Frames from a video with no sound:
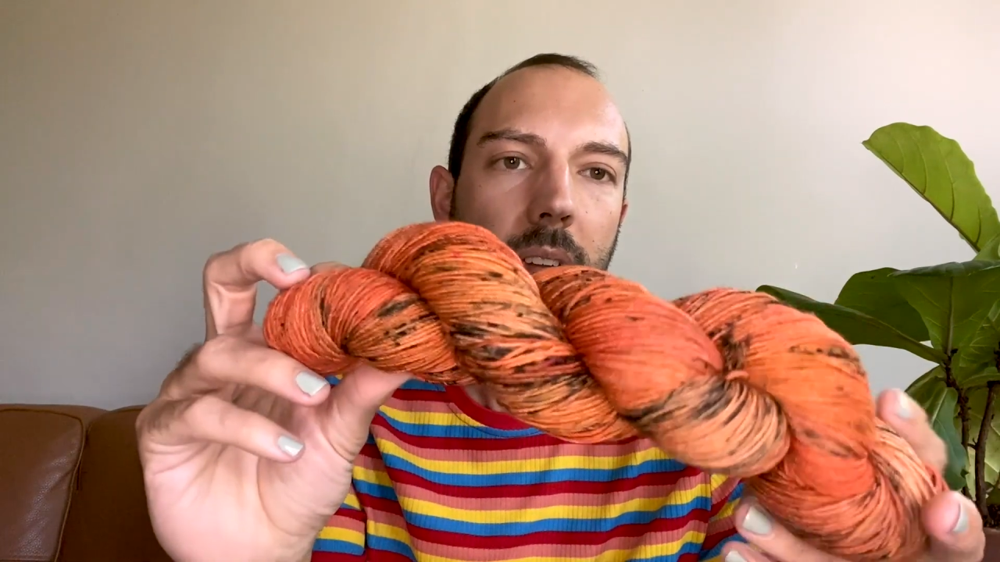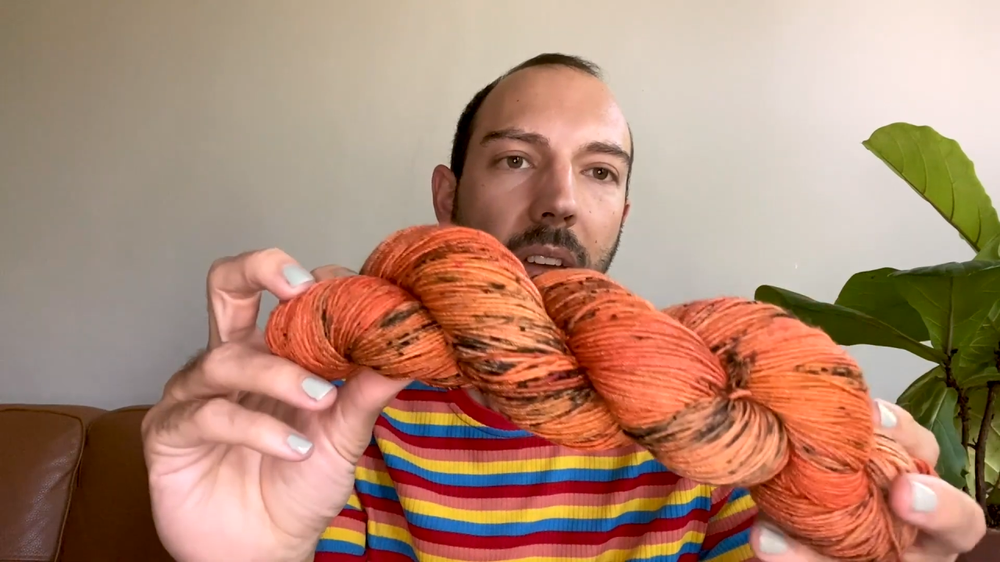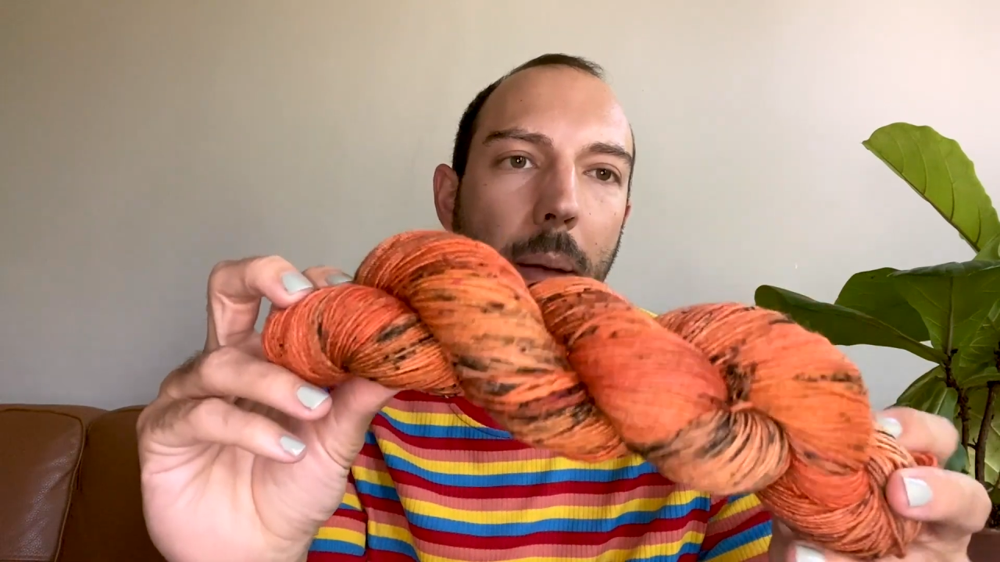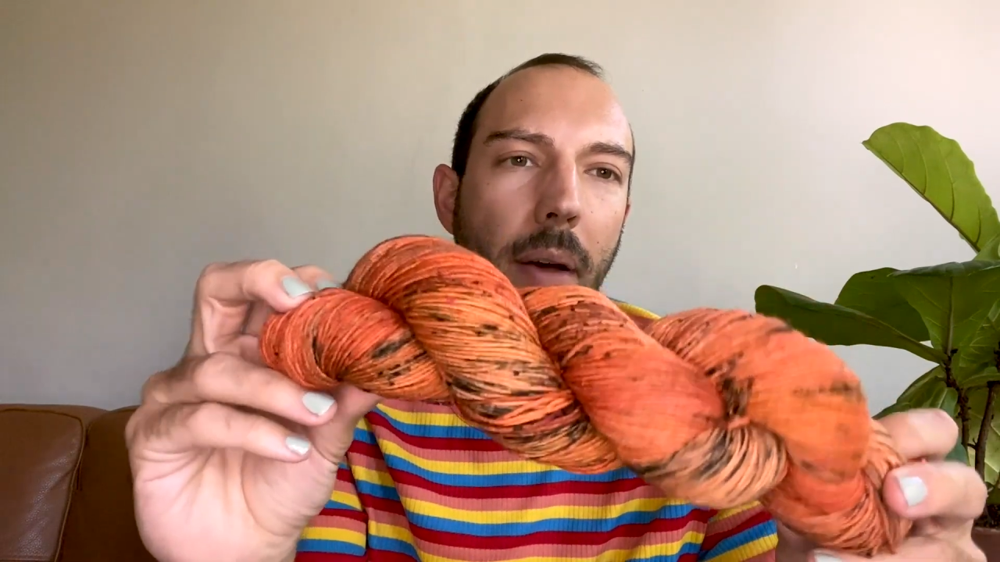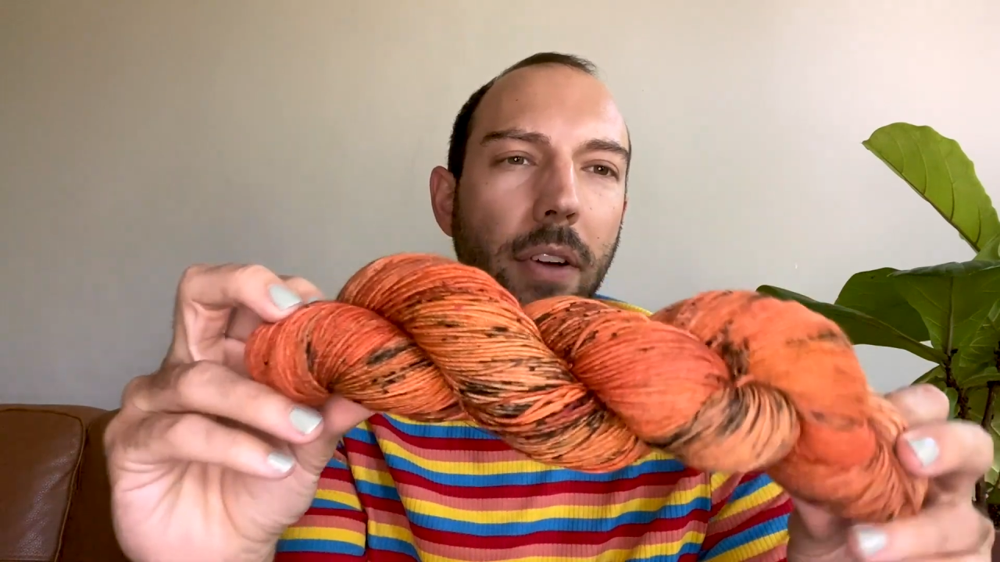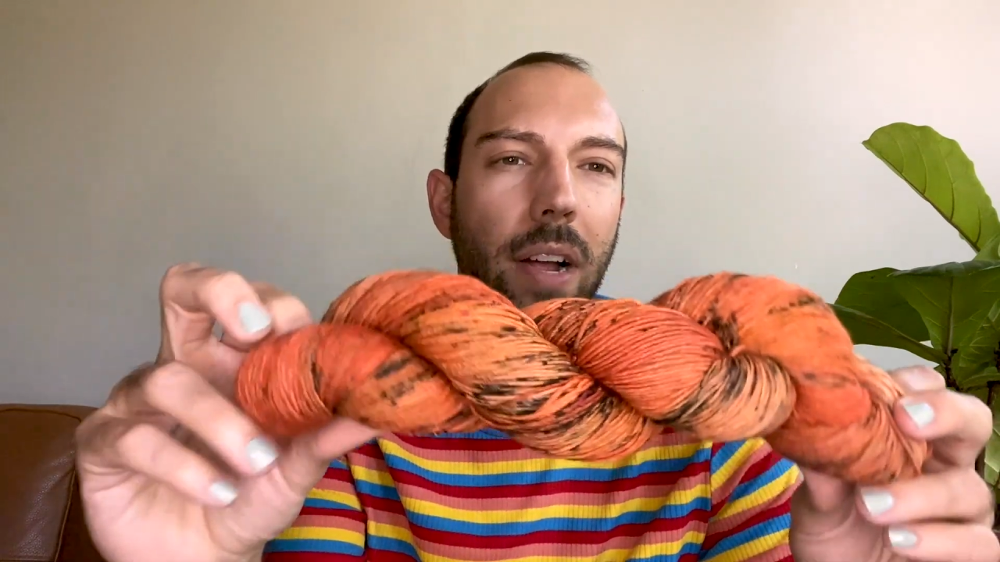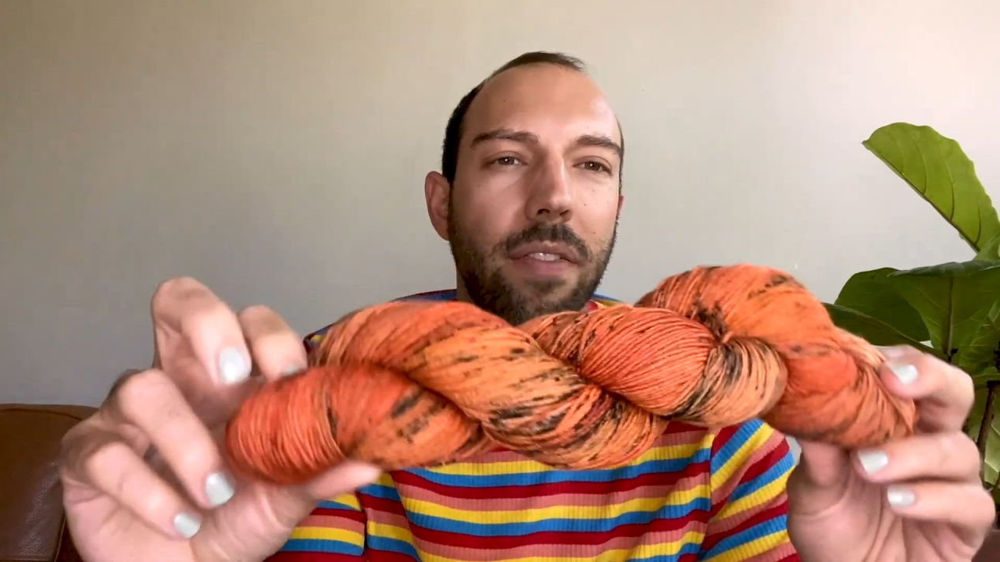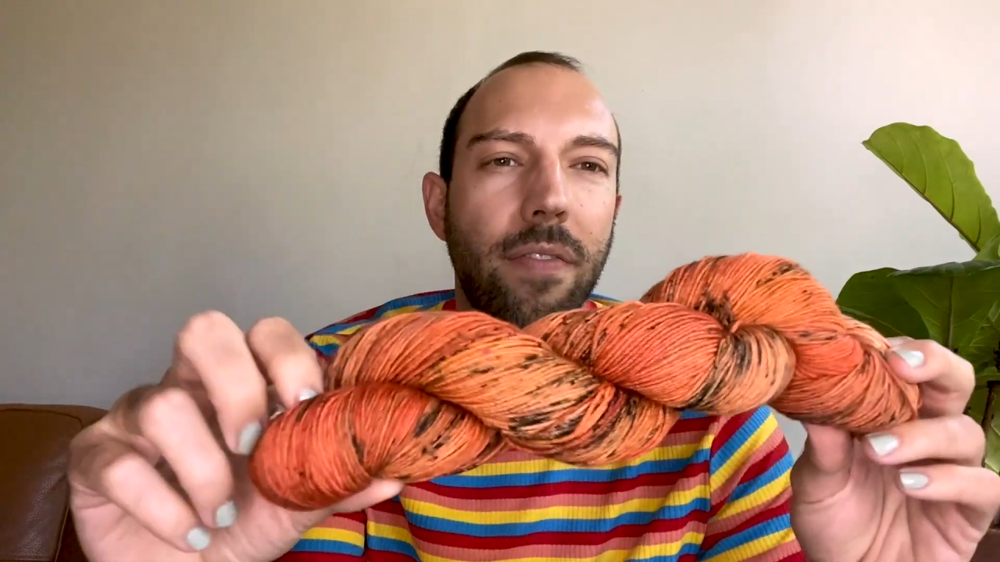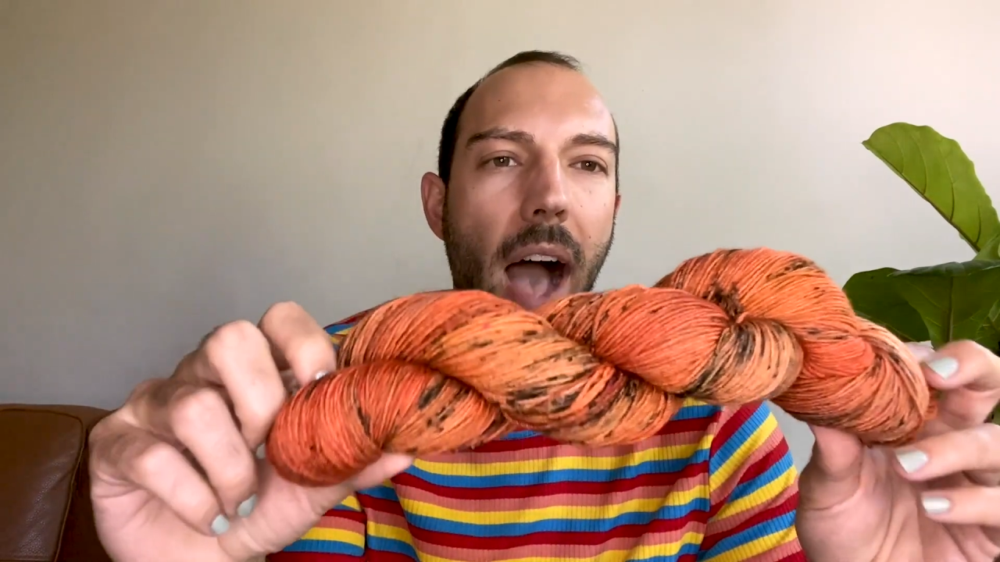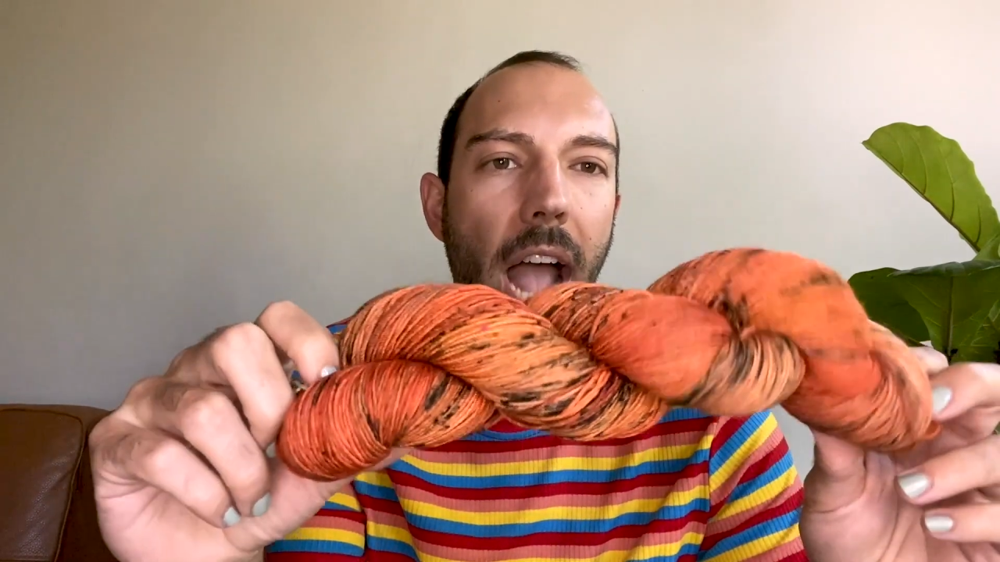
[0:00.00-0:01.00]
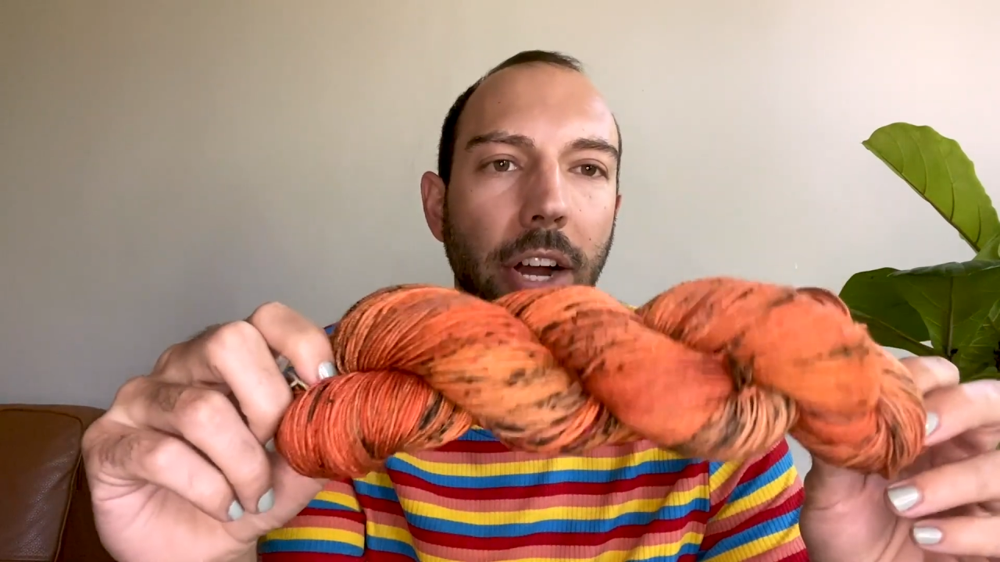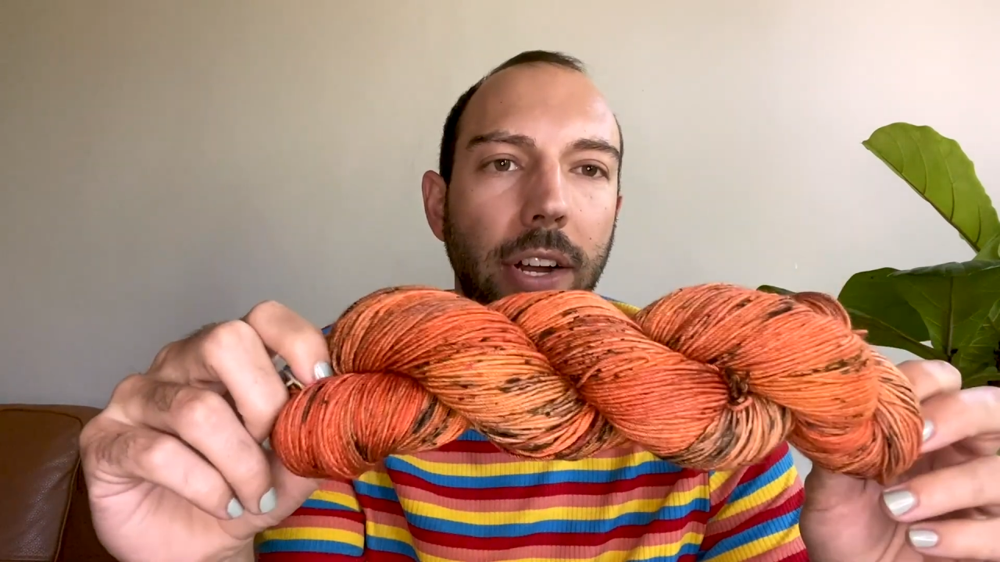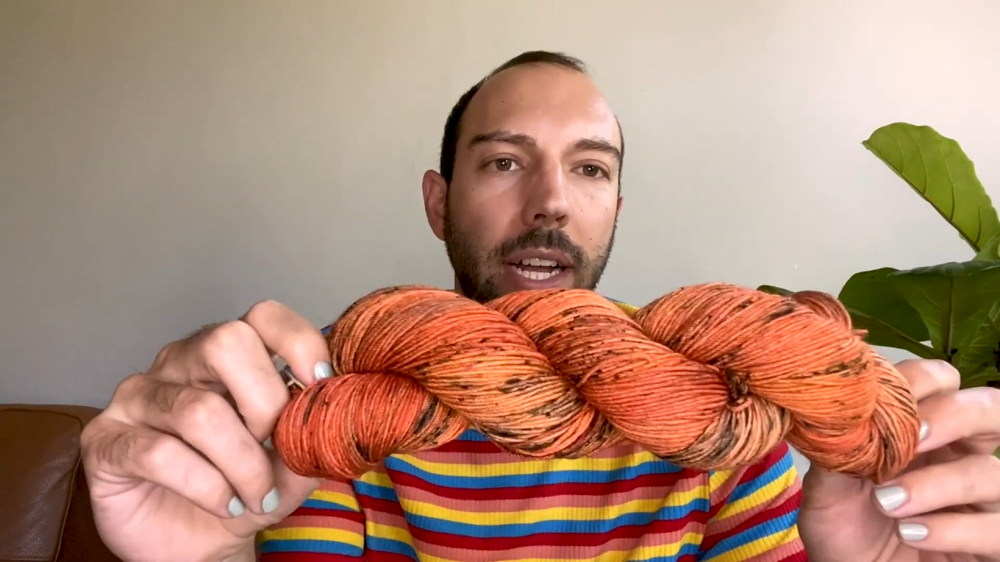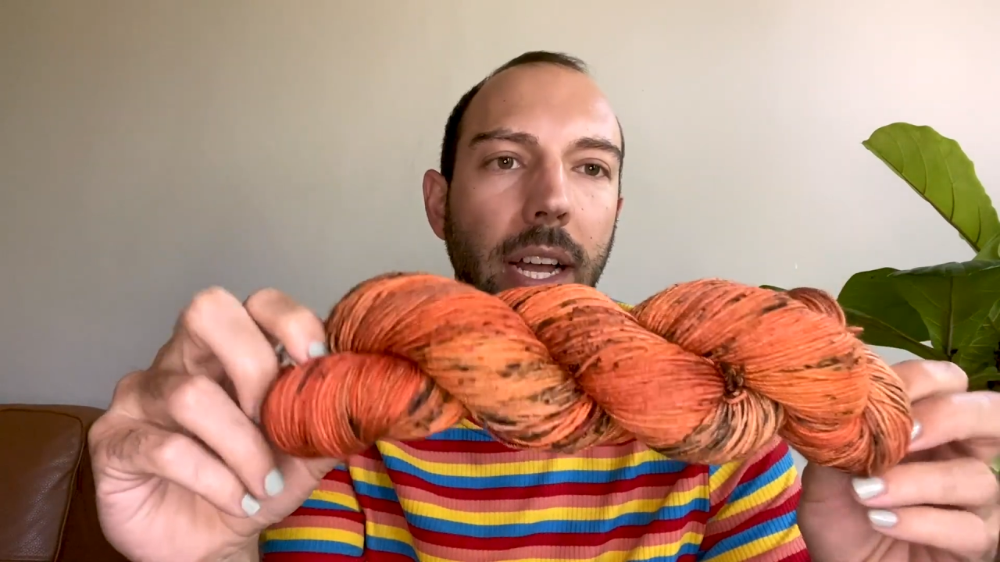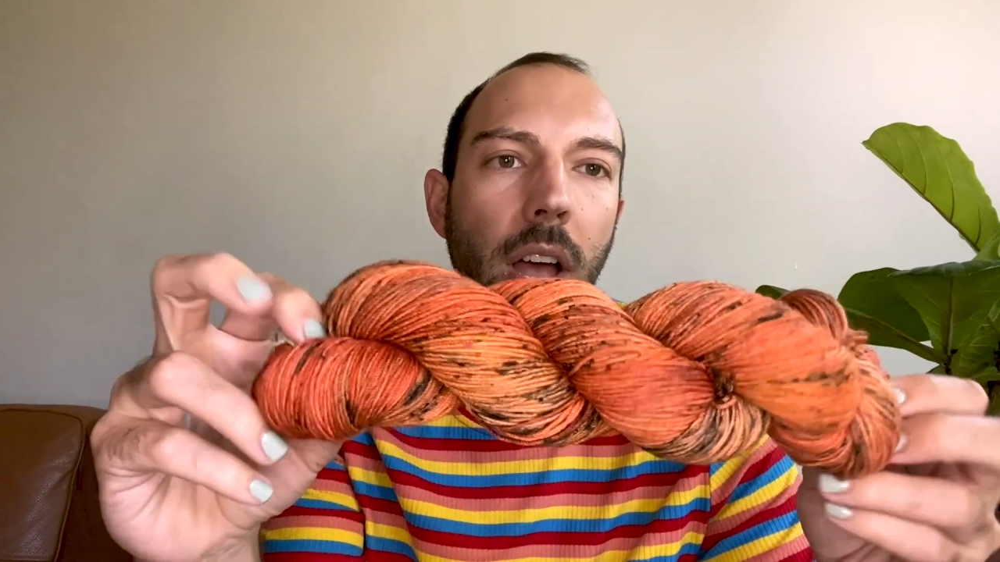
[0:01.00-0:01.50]
Came out very
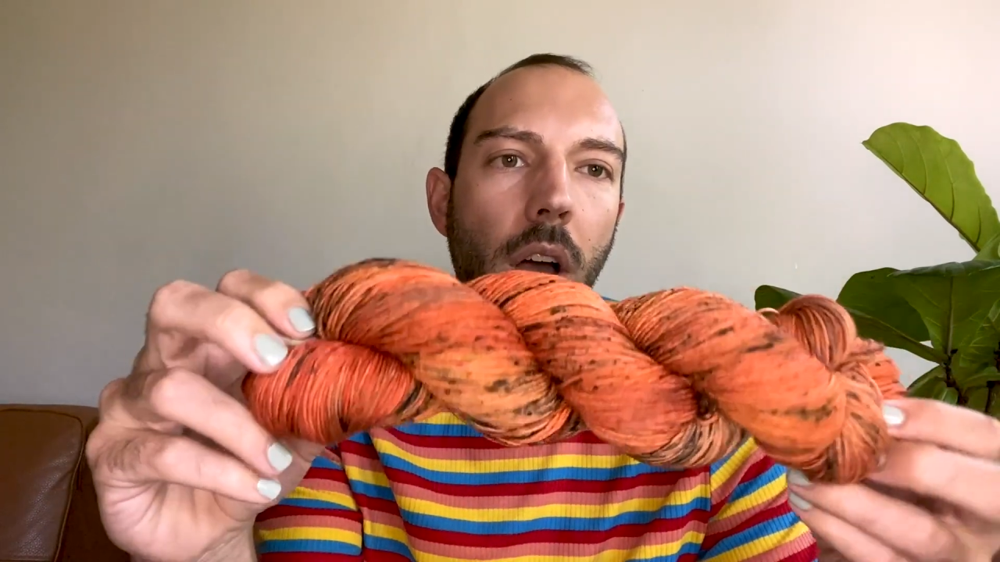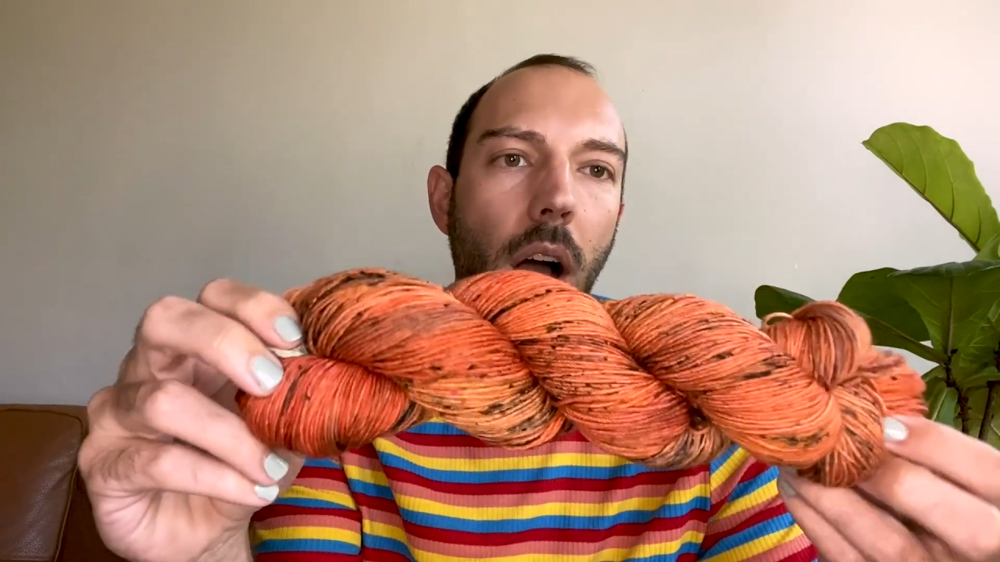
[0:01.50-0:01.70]
fiery,